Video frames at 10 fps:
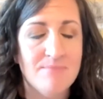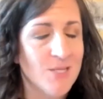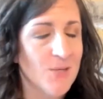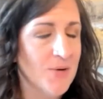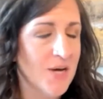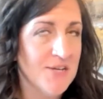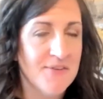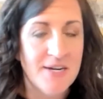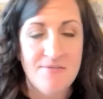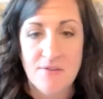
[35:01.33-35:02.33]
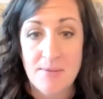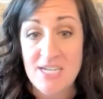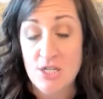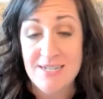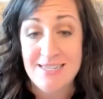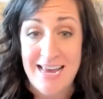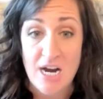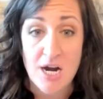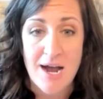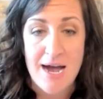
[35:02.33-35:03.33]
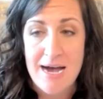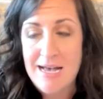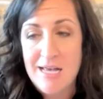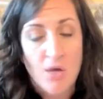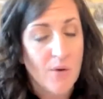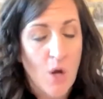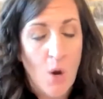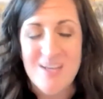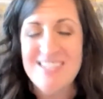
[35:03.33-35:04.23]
So all of our information is there. You can always